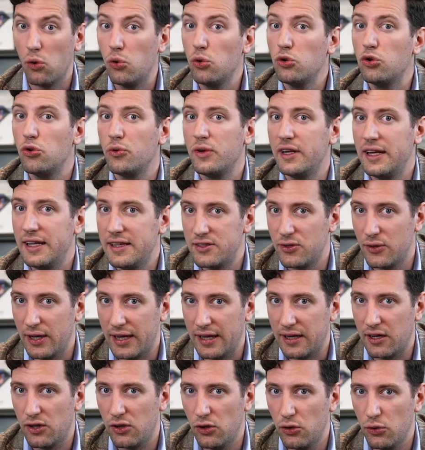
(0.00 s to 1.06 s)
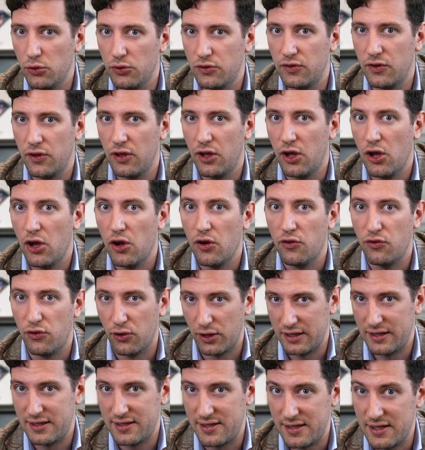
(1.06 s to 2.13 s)
who do we need to include for
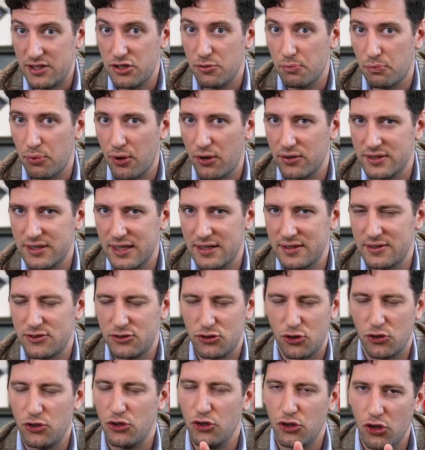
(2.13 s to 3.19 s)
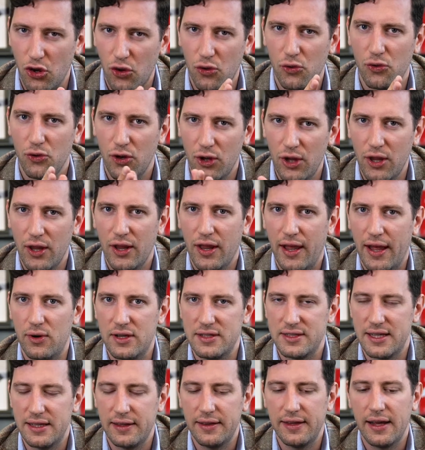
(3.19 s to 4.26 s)
the decision process? So you know who
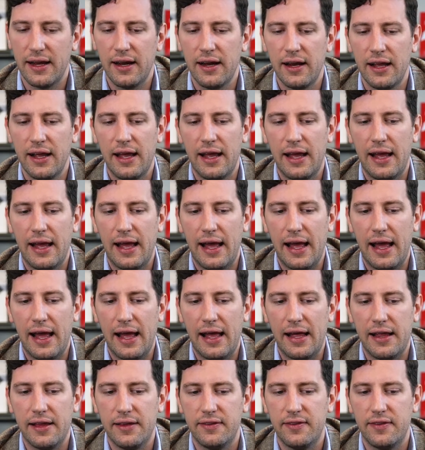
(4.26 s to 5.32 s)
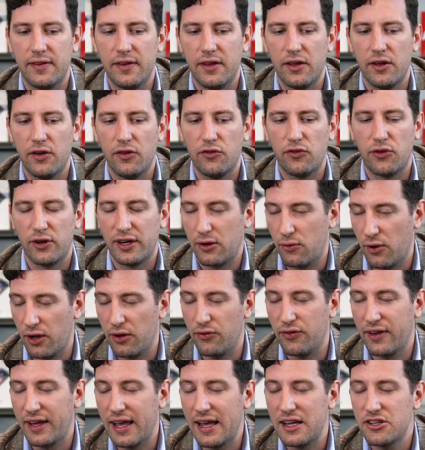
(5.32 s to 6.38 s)
is in there. And for the
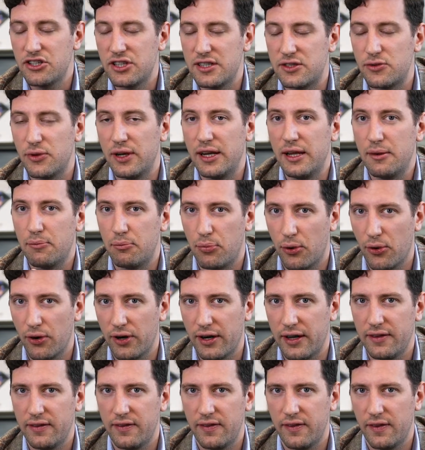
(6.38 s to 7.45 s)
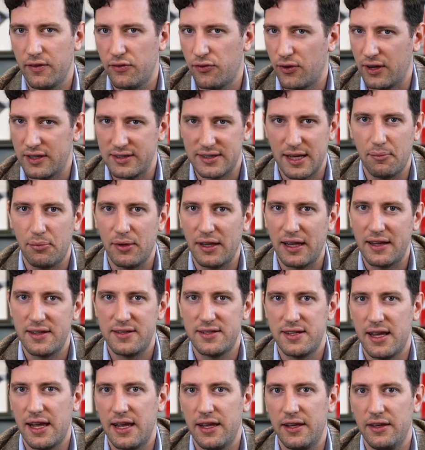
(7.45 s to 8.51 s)
qualification, it's really important. For example, let's
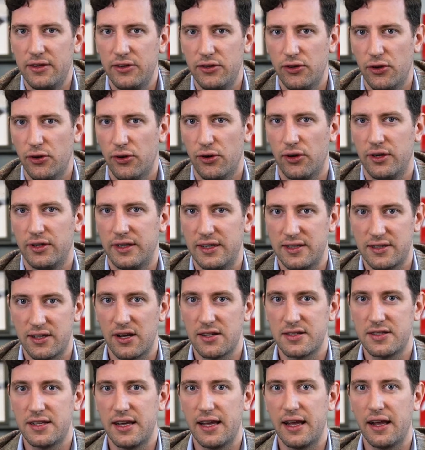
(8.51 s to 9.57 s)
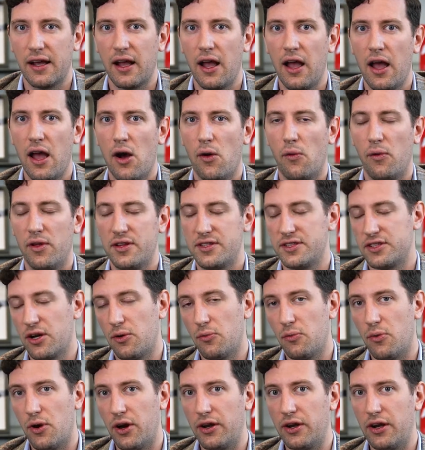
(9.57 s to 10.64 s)
say you're discussing with
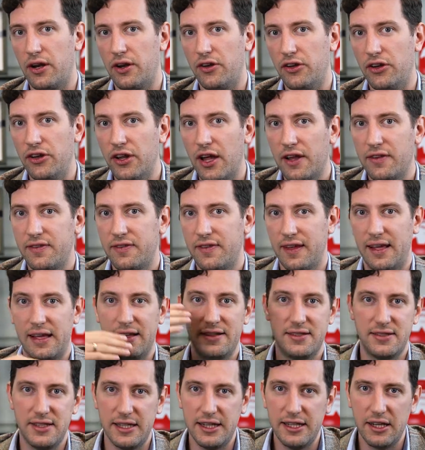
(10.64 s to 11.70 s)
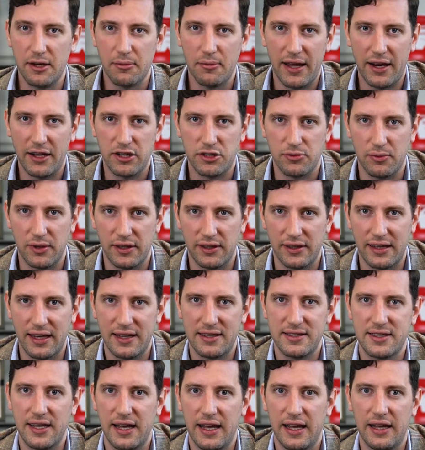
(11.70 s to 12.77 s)
someone not in senior management,
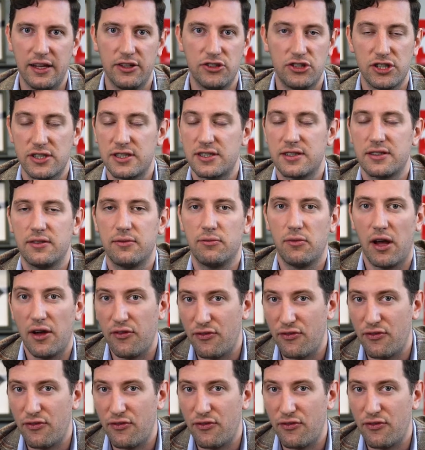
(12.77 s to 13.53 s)
let's say just a